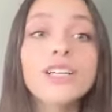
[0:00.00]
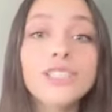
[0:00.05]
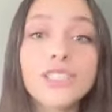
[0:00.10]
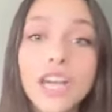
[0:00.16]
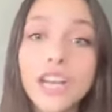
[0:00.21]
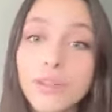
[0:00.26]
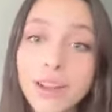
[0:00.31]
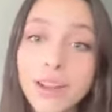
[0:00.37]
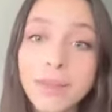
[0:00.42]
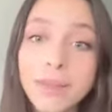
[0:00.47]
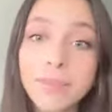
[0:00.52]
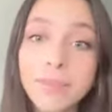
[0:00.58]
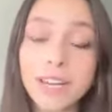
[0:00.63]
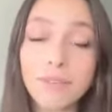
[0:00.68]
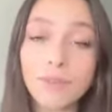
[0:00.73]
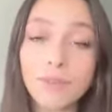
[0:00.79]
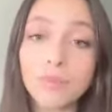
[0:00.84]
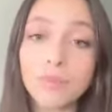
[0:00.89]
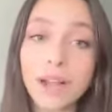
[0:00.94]
generate
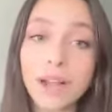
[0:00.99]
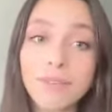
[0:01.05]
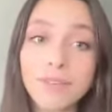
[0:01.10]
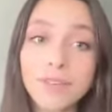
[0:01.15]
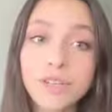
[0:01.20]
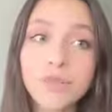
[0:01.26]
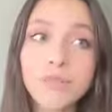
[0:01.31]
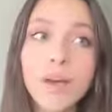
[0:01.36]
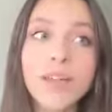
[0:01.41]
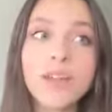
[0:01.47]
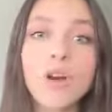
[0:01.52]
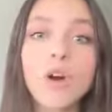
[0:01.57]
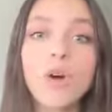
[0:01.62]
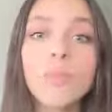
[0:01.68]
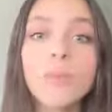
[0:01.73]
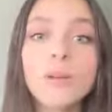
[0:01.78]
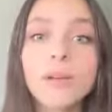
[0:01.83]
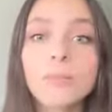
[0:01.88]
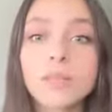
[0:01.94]
meaningful revenue and
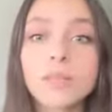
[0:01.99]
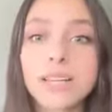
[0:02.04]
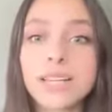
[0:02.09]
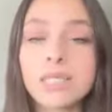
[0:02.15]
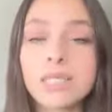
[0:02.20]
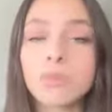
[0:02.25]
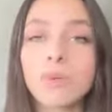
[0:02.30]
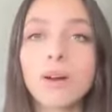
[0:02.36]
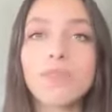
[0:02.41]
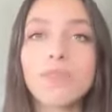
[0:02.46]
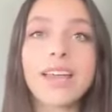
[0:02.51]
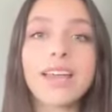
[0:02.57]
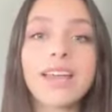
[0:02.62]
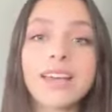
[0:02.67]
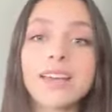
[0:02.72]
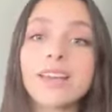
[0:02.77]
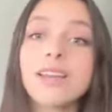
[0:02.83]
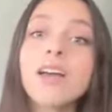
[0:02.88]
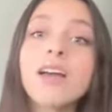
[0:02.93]
open a place where they
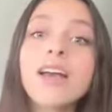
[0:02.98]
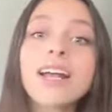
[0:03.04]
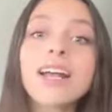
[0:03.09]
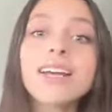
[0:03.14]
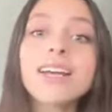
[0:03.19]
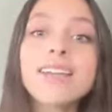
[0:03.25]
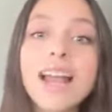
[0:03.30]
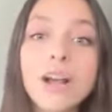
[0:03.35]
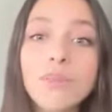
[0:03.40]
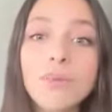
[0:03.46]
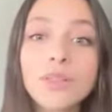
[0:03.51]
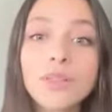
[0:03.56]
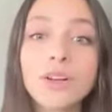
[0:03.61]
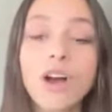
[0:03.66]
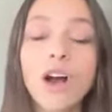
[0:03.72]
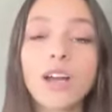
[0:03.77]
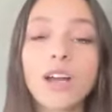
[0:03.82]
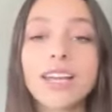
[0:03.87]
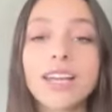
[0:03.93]
can connect with
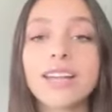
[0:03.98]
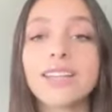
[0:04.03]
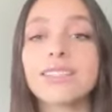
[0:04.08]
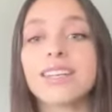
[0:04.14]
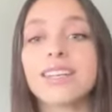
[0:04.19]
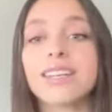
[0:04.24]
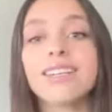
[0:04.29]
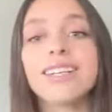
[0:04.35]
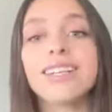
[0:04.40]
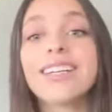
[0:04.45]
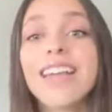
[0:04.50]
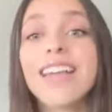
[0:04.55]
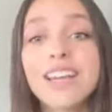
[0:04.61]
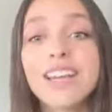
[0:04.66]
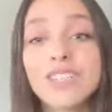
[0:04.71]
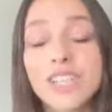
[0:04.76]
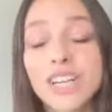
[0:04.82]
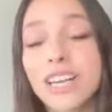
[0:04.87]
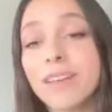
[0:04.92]
their audience in an
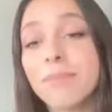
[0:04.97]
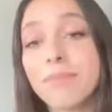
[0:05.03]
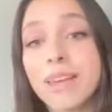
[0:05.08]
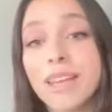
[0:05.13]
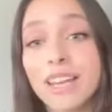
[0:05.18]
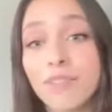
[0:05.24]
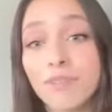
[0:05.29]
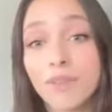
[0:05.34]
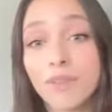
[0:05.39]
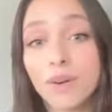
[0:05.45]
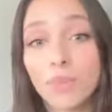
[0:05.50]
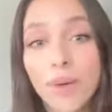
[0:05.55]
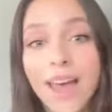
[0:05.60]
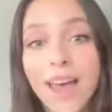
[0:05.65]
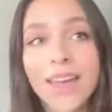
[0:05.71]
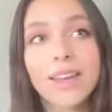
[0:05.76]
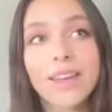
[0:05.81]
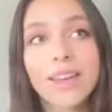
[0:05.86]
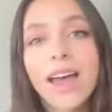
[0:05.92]
engaging and meaningful
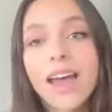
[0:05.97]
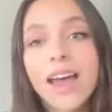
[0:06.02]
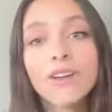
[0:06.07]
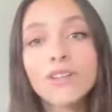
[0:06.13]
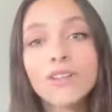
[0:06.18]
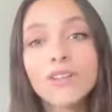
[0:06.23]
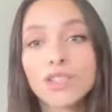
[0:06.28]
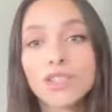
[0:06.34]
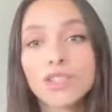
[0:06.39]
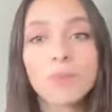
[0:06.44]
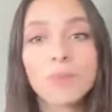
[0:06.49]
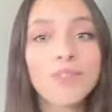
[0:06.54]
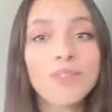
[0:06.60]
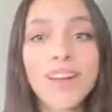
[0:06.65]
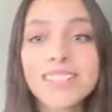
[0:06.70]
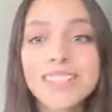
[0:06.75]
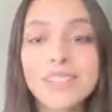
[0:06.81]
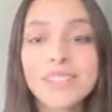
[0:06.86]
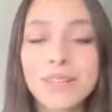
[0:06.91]
way, and also just
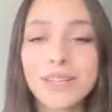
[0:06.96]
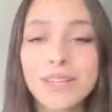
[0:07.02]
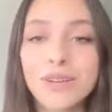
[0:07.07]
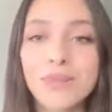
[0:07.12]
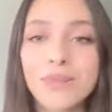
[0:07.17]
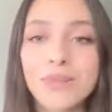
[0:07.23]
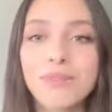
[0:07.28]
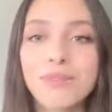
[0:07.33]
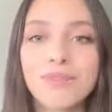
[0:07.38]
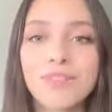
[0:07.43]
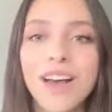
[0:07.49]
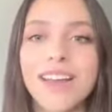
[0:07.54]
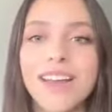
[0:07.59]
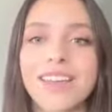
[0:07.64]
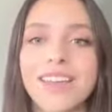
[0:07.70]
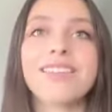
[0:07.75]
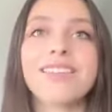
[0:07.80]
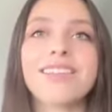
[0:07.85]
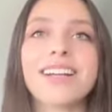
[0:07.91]
provide something new and fun.
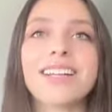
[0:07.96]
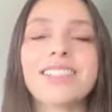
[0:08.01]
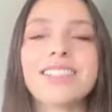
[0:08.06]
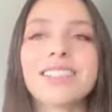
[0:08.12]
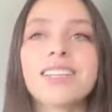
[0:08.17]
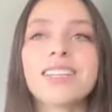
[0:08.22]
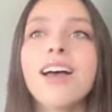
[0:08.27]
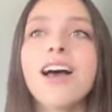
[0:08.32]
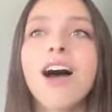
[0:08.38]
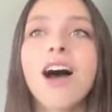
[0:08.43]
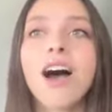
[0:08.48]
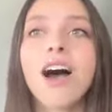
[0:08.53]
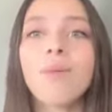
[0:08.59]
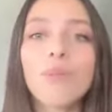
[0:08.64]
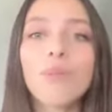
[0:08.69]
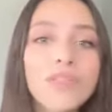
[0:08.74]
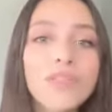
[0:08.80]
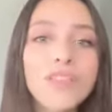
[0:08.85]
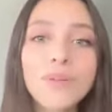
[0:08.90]
I think that's uh,
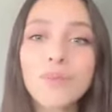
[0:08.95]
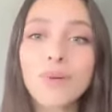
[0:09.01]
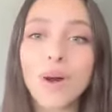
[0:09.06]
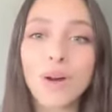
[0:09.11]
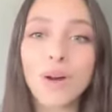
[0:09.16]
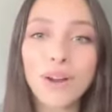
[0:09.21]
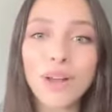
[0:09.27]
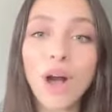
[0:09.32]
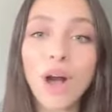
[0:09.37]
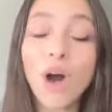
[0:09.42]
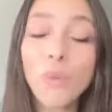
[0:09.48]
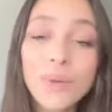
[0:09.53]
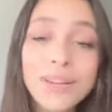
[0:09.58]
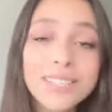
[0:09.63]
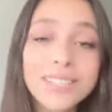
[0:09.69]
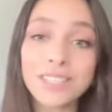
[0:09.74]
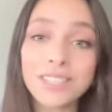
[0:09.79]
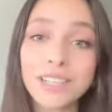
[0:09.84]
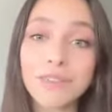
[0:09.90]
one thing we're
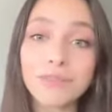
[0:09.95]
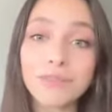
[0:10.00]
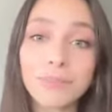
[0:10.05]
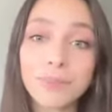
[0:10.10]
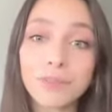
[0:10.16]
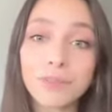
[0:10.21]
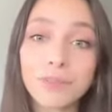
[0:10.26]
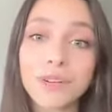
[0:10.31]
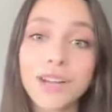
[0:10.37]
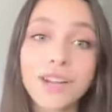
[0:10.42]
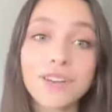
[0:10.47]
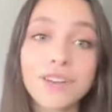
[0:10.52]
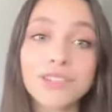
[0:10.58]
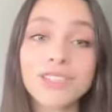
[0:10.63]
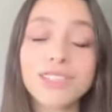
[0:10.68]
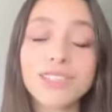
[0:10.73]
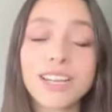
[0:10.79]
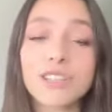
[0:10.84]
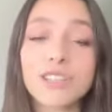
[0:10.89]
always hearing from
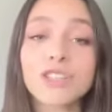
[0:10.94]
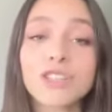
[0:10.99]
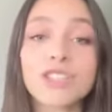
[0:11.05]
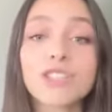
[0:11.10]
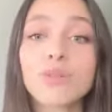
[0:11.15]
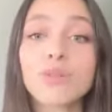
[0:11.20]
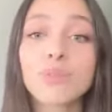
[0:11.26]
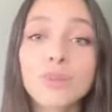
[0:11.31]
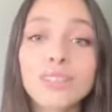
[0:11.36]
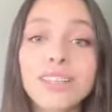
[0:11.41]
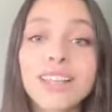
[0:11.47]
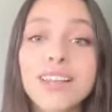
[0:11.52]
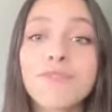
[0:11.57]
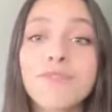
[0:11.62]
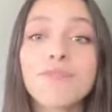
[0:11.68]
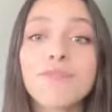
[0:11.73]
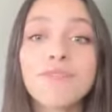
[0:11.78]
creators is that it's just a really